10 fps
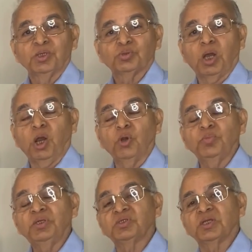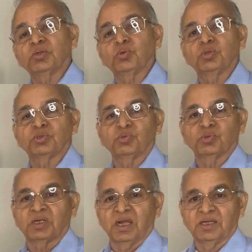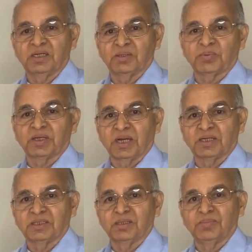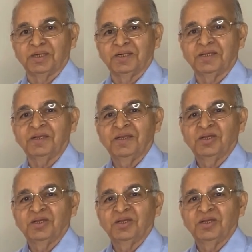So how many stakeholders you can identify right in the beginning?